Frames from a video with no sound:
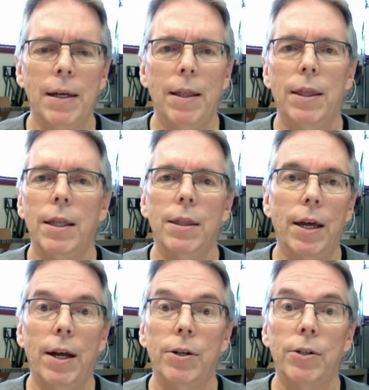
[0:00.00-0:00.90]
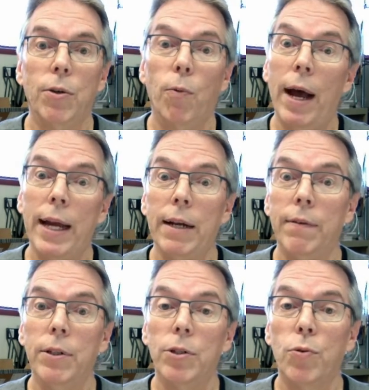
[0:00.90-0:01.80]
Then there's the writing of
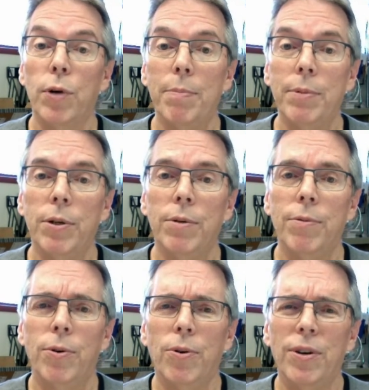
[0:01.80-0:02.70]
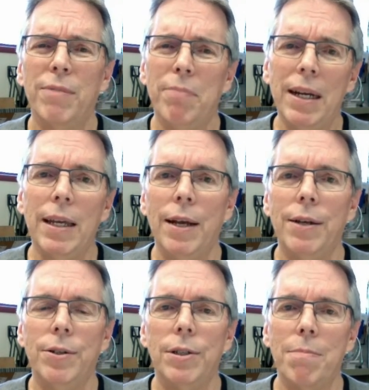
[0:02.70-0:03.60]
the script, or in many
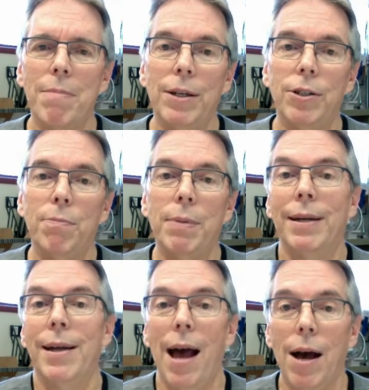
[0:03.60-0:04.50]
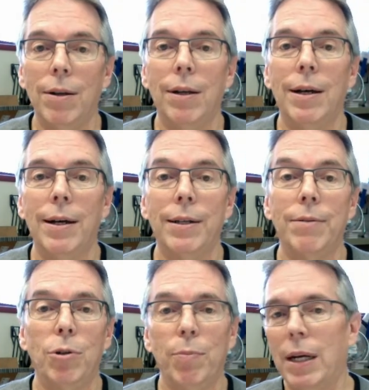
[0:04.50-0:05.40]
cases it may just be an
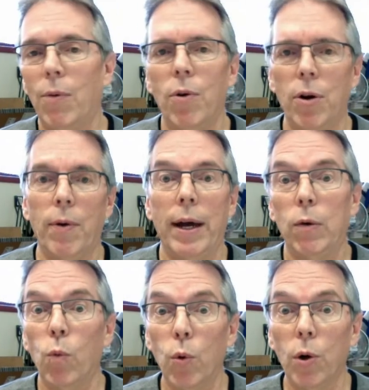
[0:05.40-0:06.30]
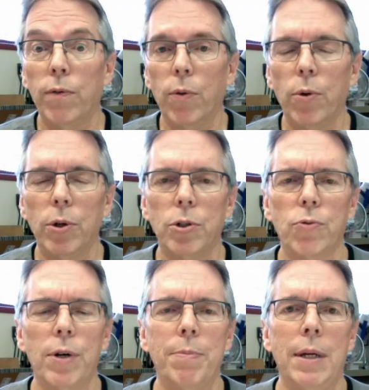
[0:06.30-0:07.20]
outline. You may not want to write a word-for-word
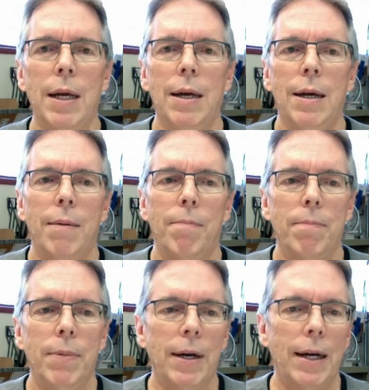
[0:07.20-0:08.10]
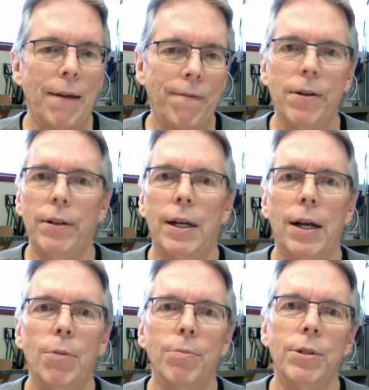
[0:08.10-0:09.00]
script, but I feel it
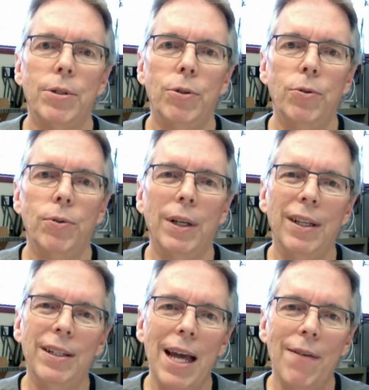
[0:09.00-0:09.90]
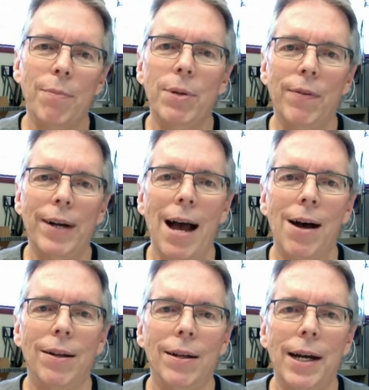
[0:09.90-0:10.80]
helps to at least have a bit of an
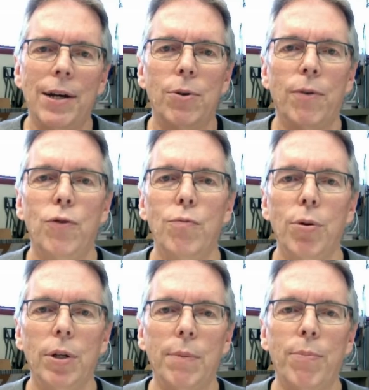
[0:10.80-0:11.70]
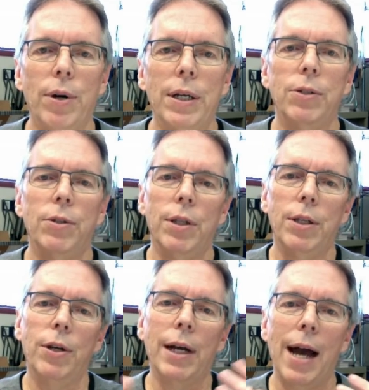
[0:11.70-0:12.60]
outline or a few bullet points so that
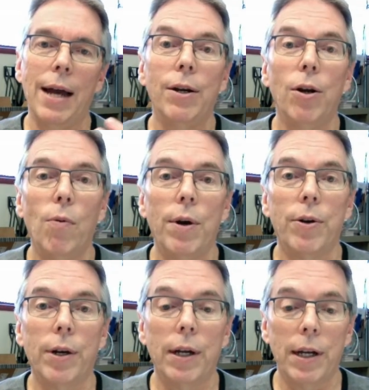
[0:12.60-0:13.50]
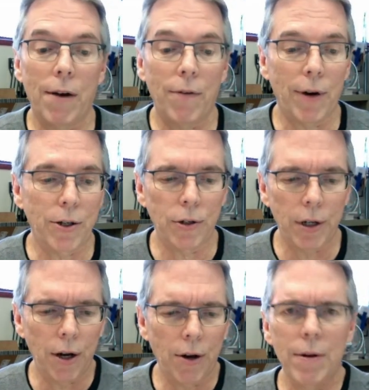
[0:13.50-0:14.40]
you kind of know what you're going to cover as you
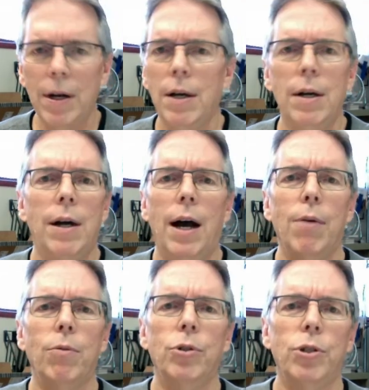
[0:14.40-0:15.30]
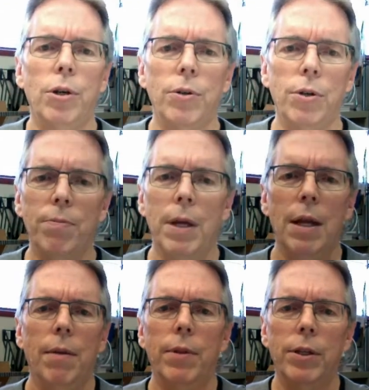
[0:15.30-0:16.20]
go. I will show you,
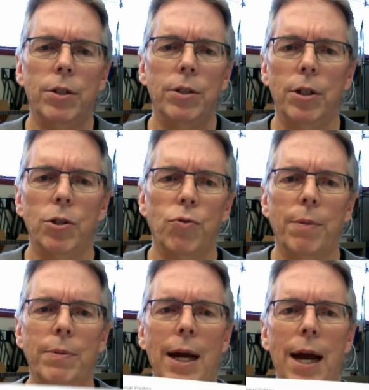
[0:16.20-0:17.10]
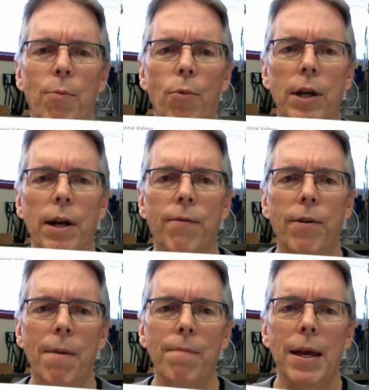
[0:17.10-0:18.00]
this is the script I'm working
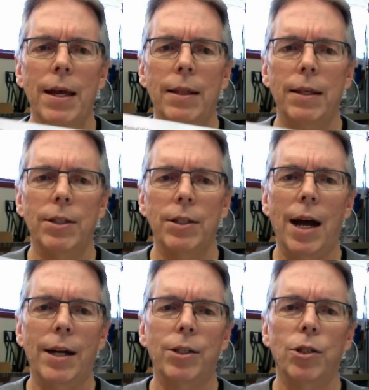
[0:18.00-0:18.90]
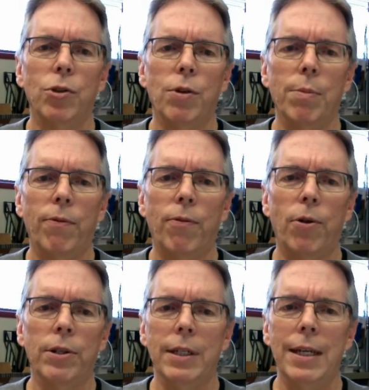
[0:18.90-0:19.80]
from. This is not just a script
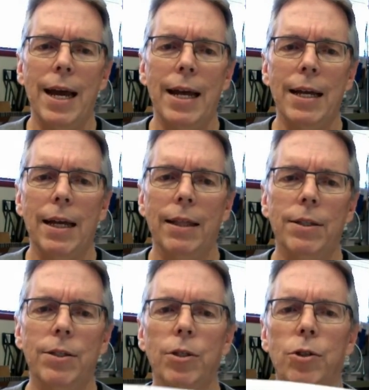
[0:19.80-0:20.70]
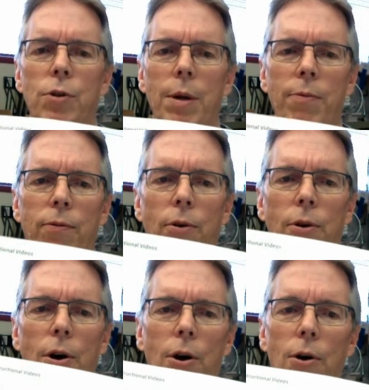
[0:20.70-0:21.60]
for today, this is a script
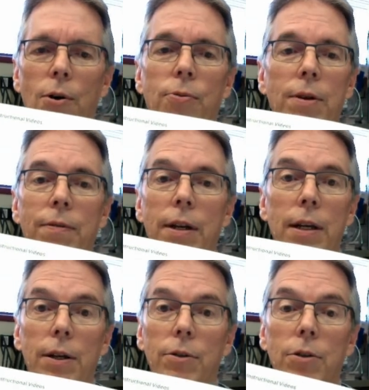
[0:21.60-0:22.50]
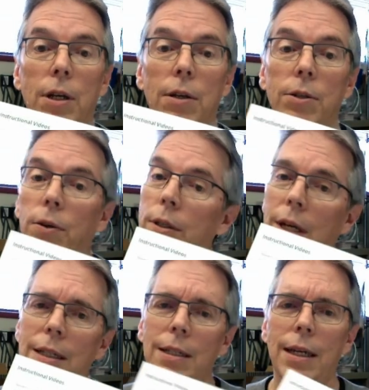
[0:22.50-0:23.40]
for all 3 videos. So it
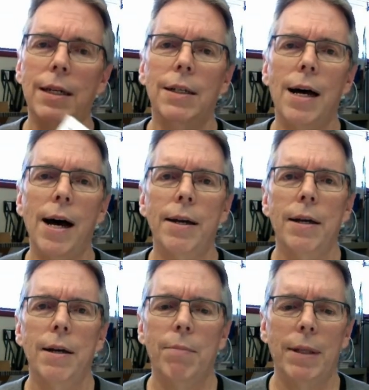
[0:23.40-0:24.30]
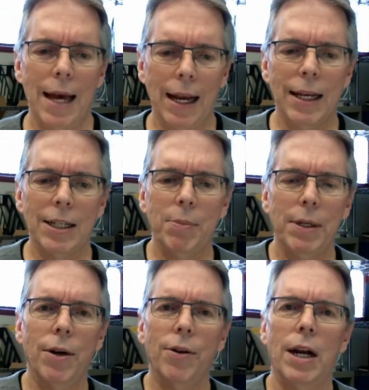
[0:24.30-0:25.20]
doesn't take a lot, but that lets me
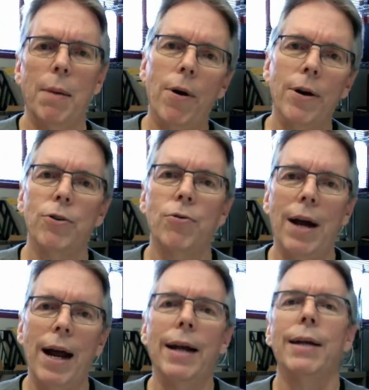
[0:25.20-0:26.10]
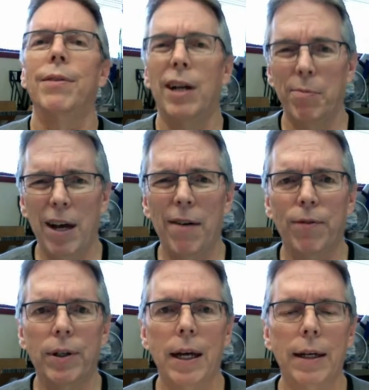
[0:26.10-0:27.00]
know that I'm on track, that I'm not
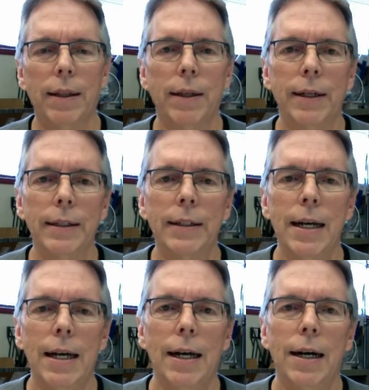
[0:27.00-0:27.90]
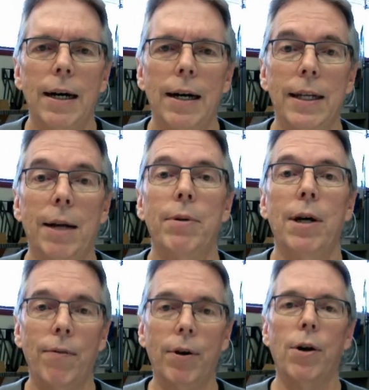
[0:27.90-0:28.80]
forgetting things, that I'm
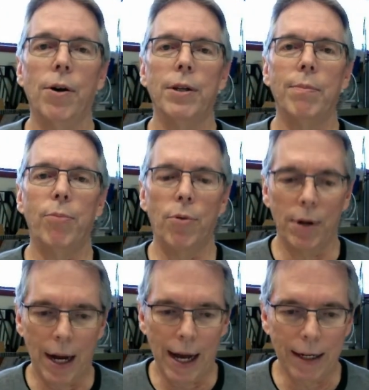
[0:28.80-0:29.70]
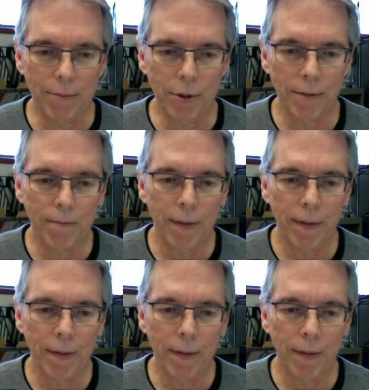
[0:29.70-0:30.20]
covering all the important items.